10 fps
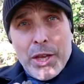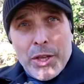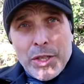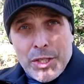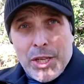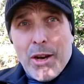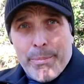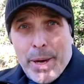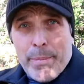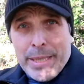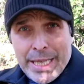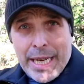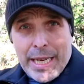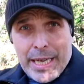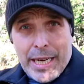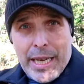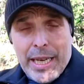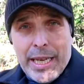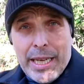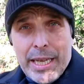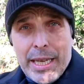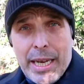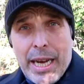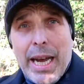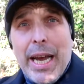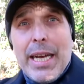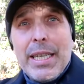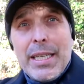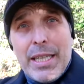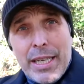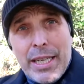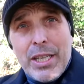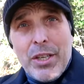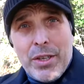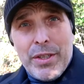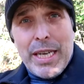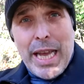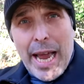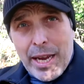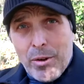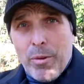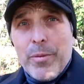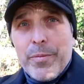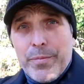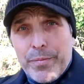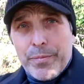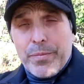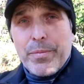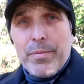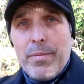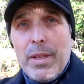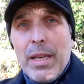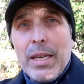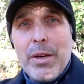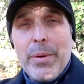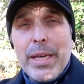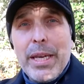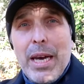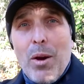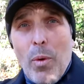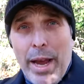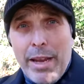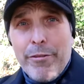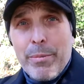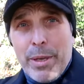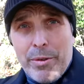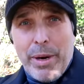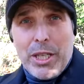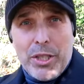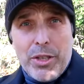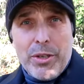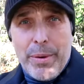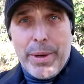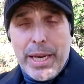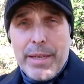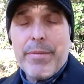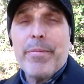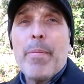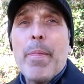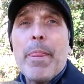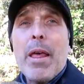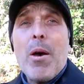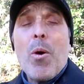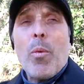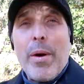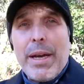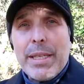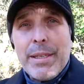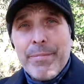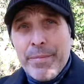start perpendicularly, and you can then angle going away from the direction you're going in. Whereas